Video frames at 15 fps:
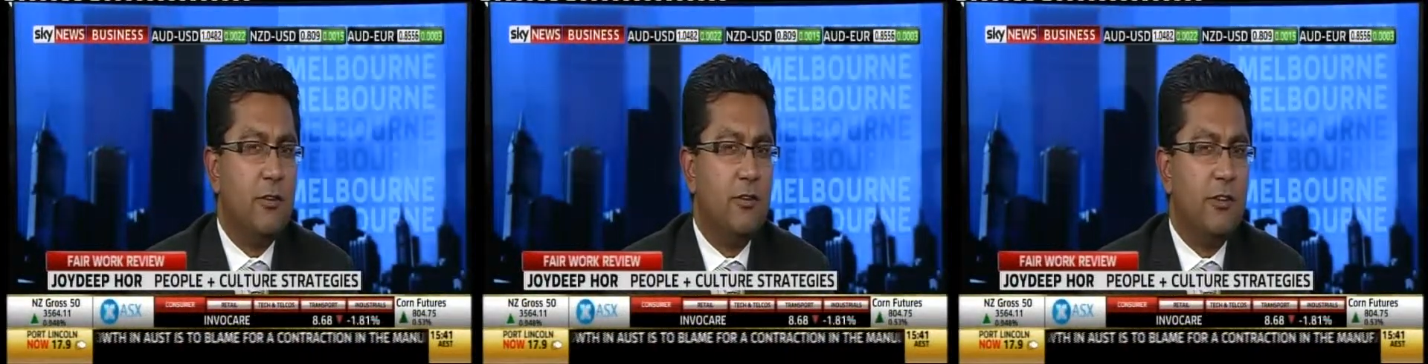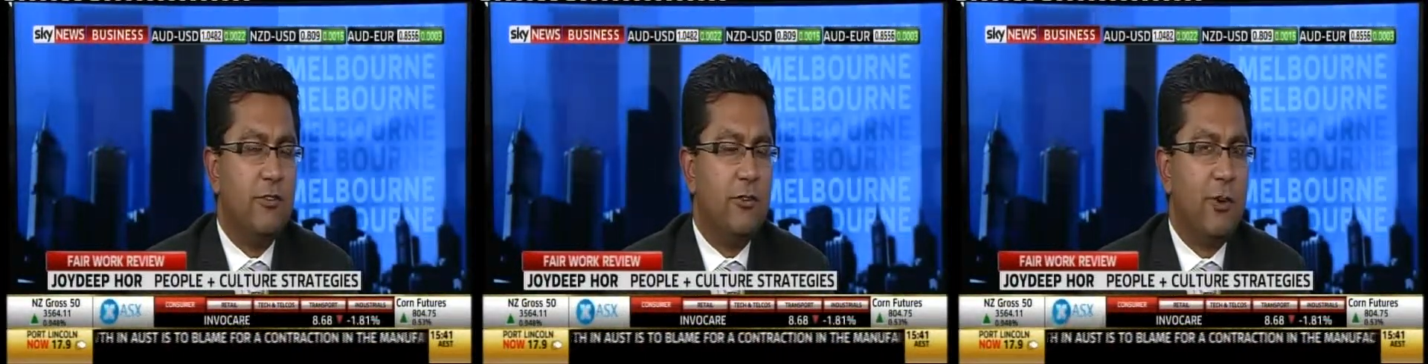
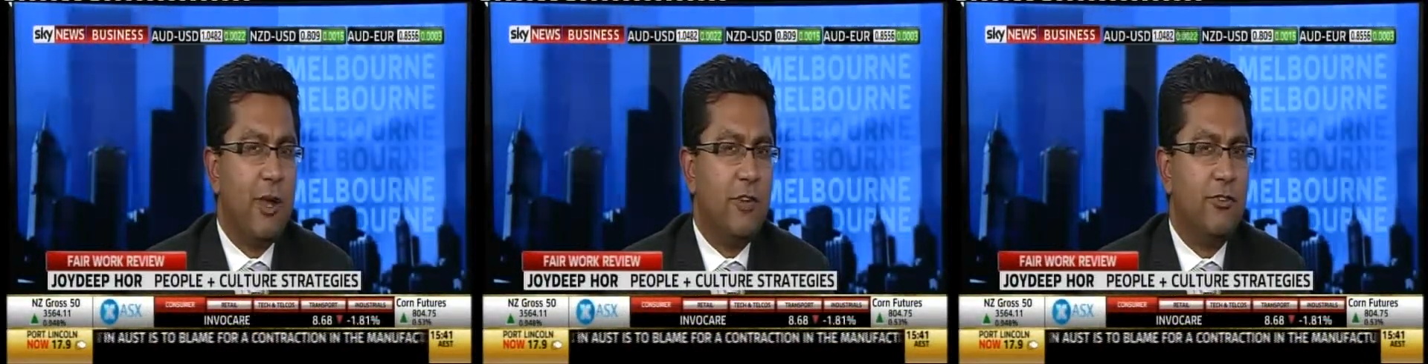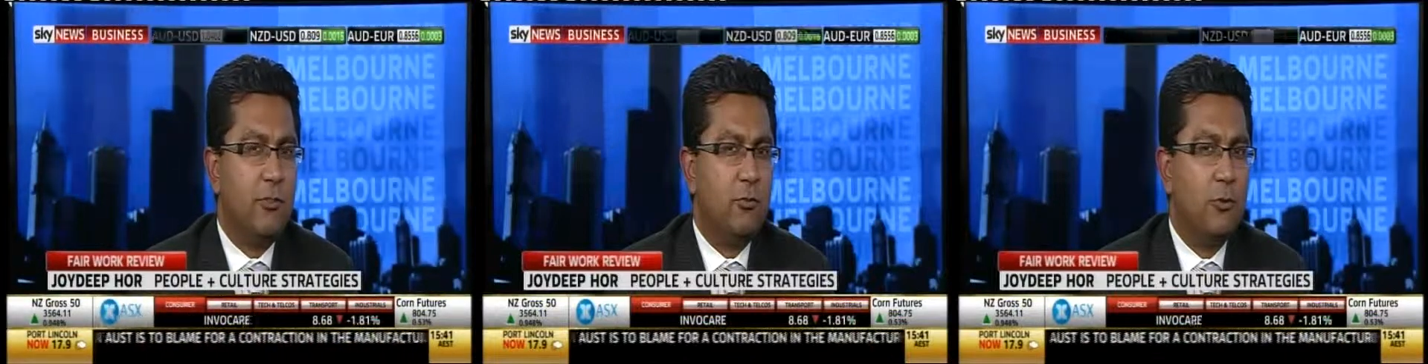
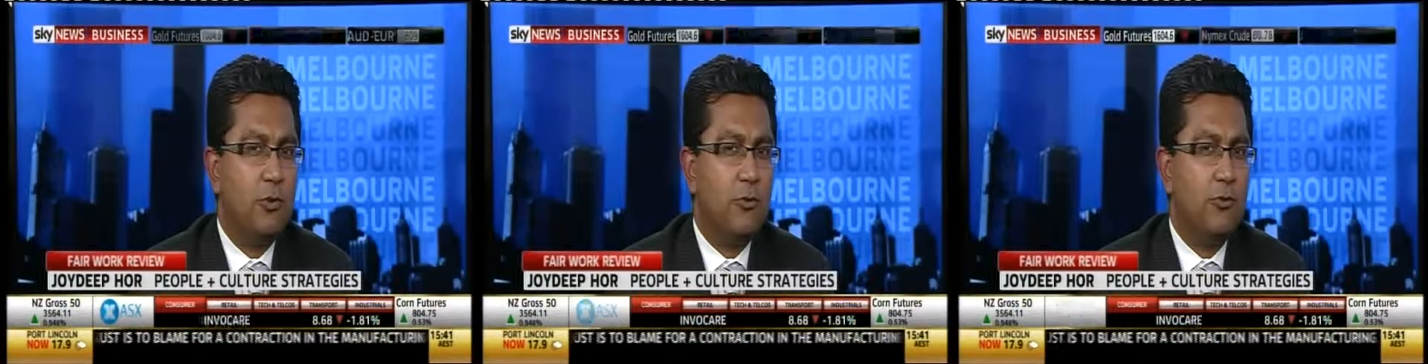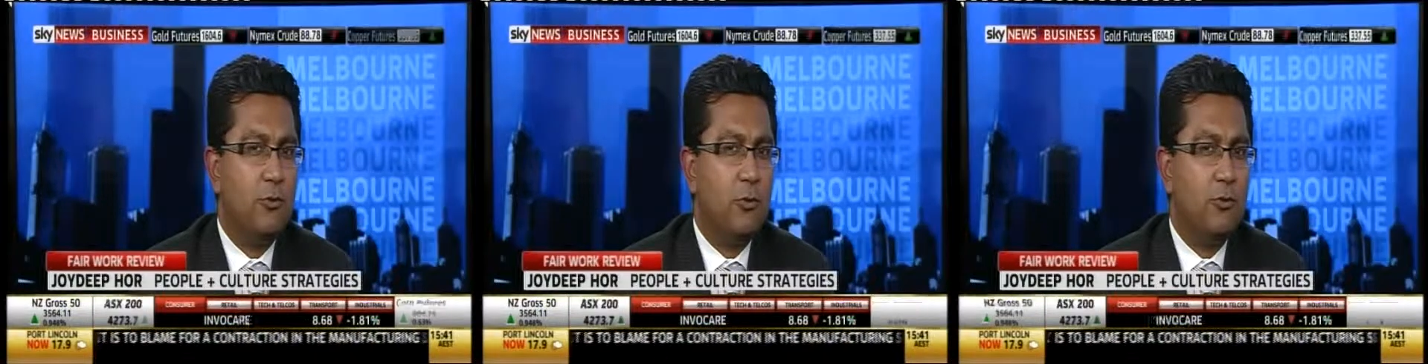situation
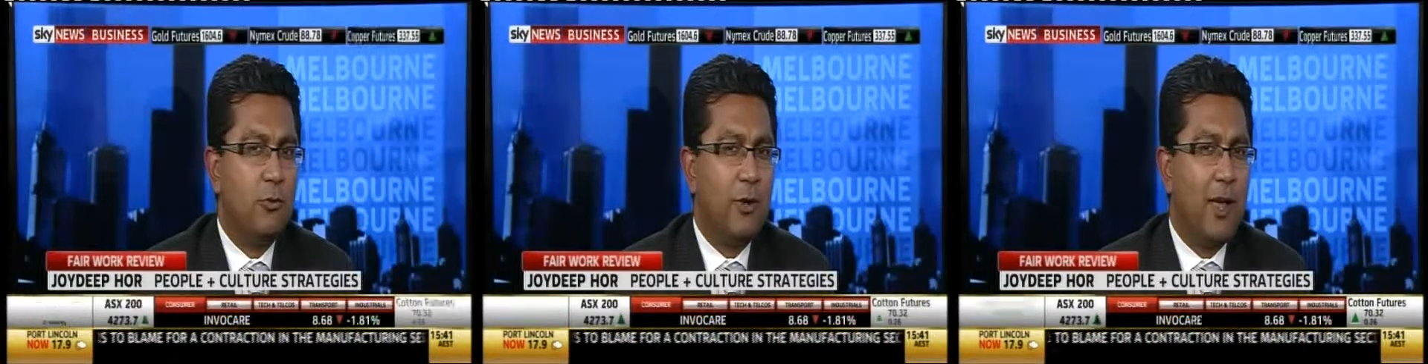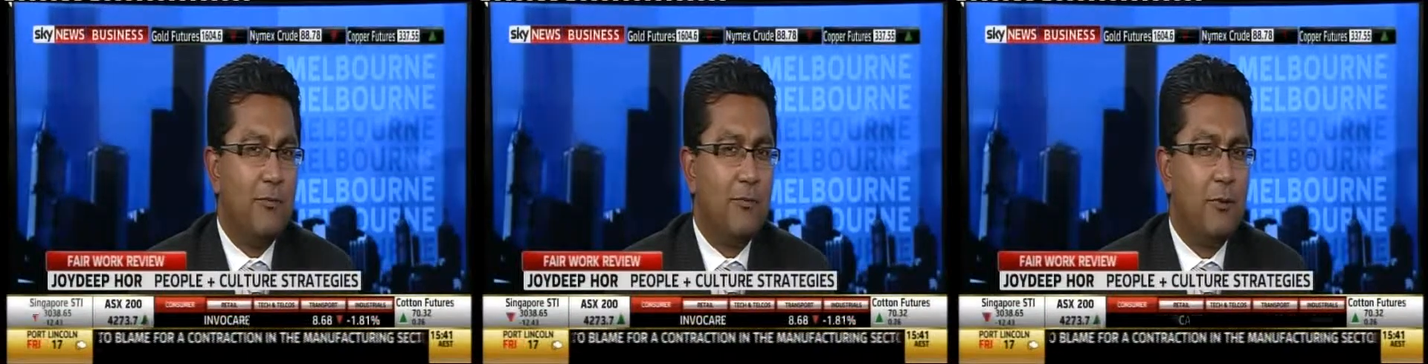
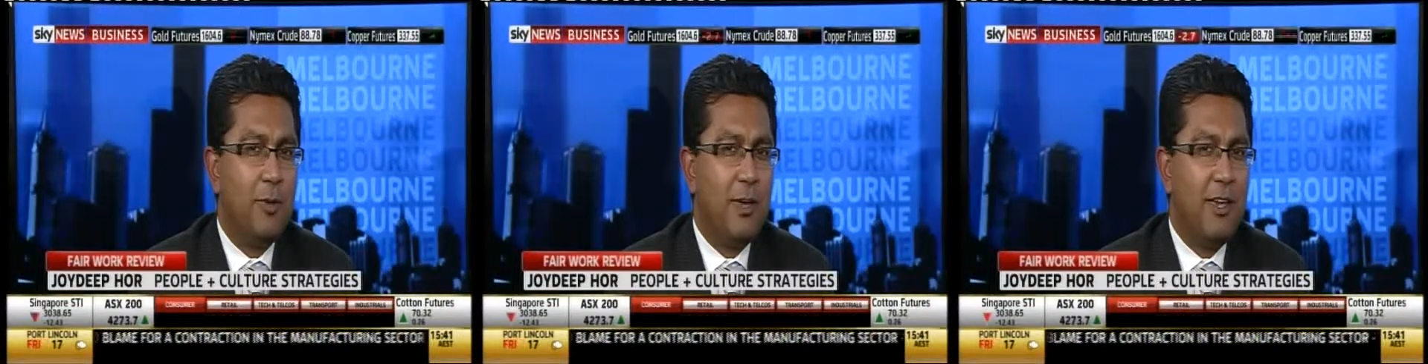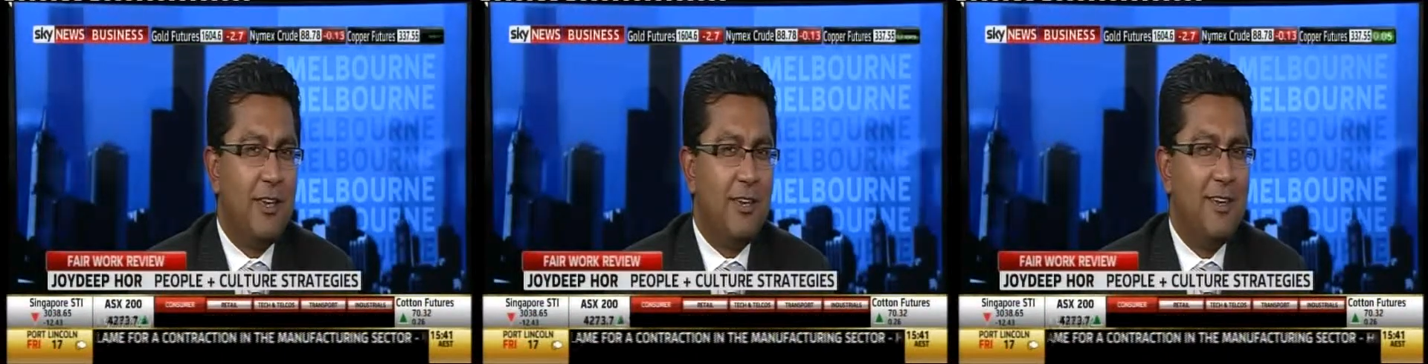would have to
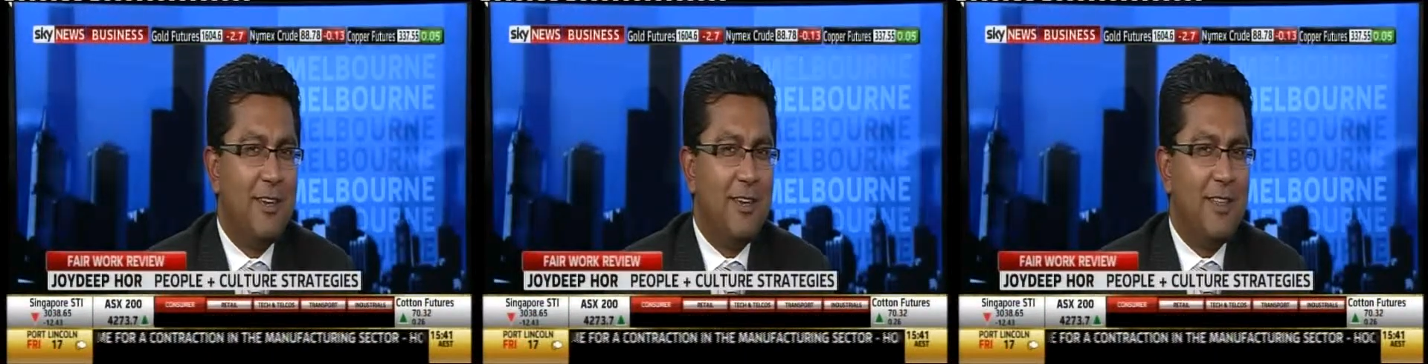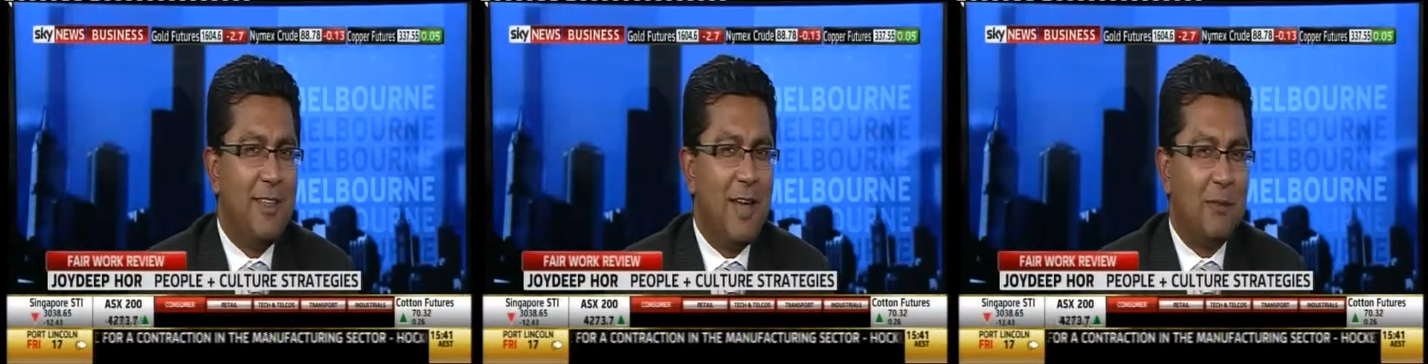be
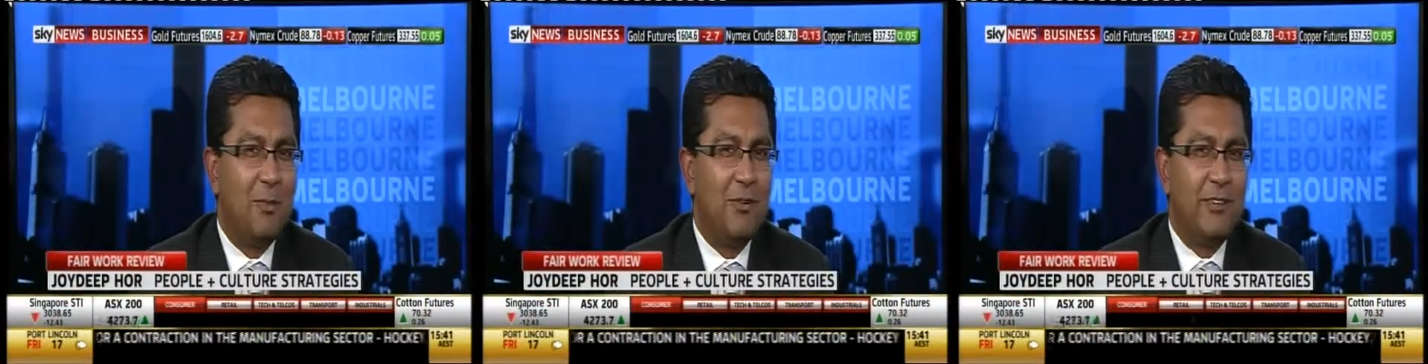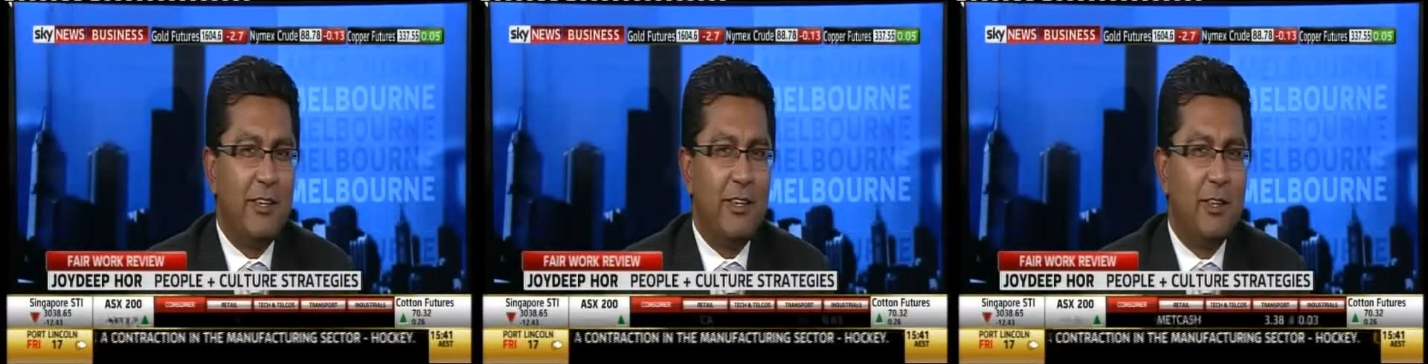that
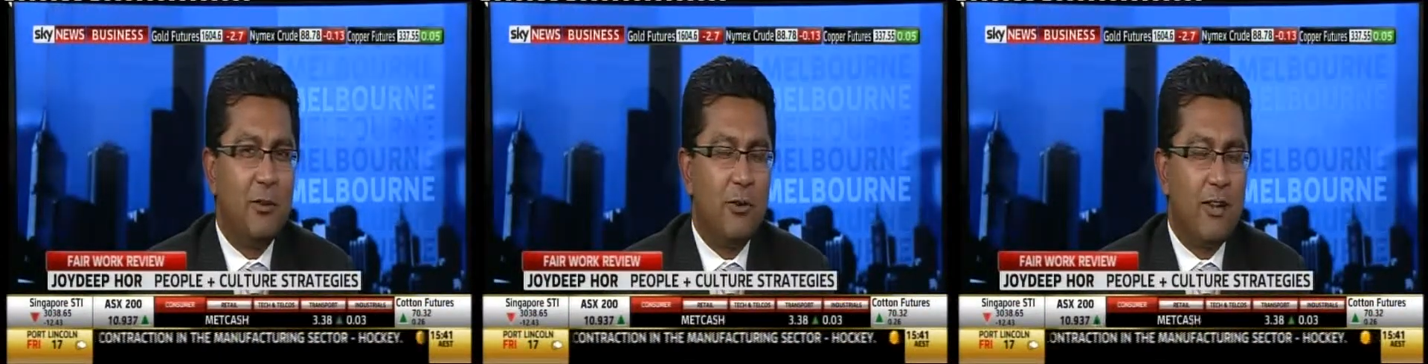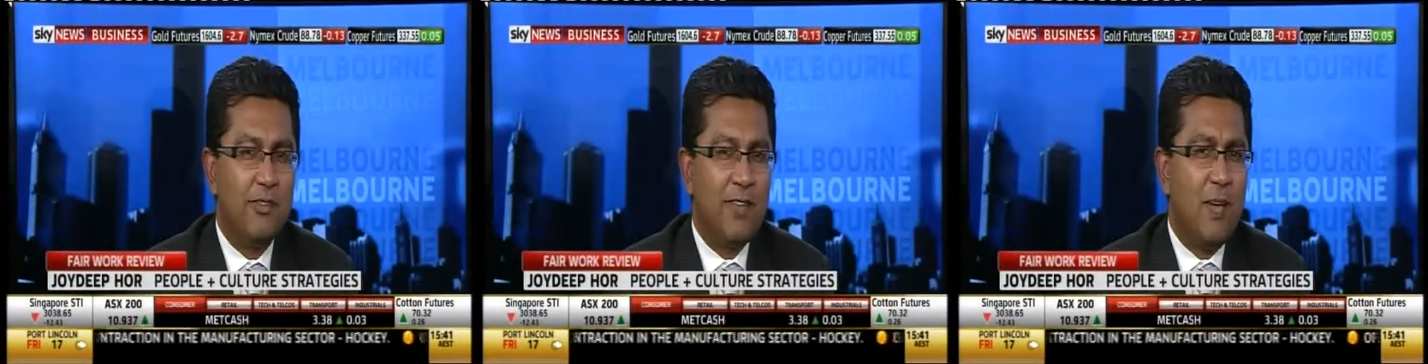
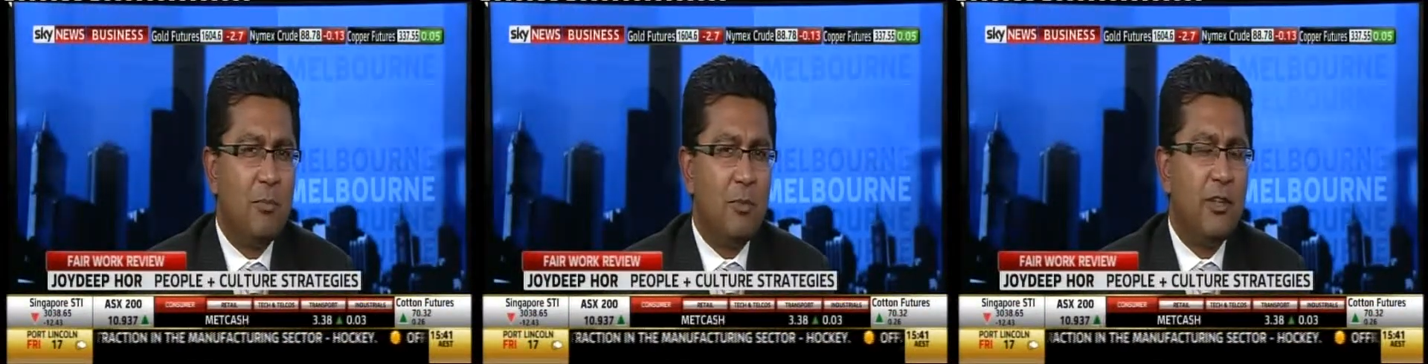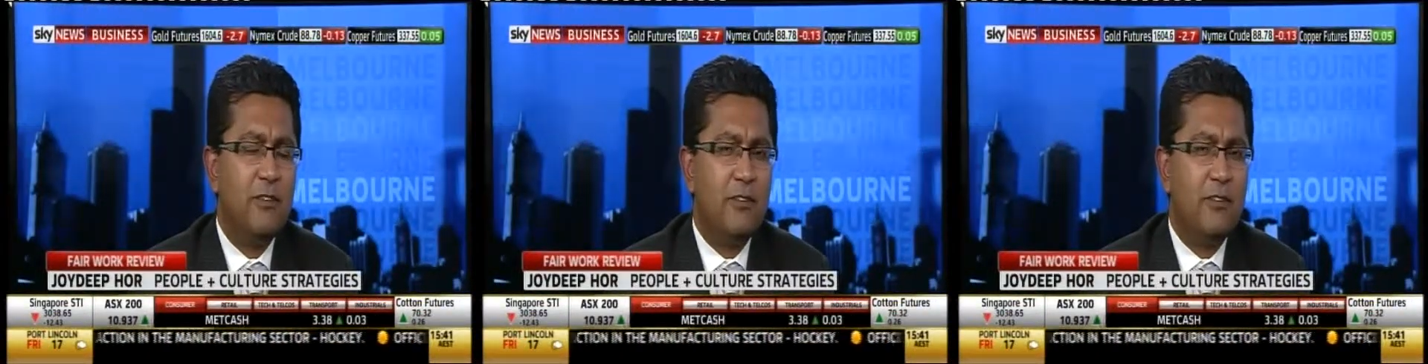particular example.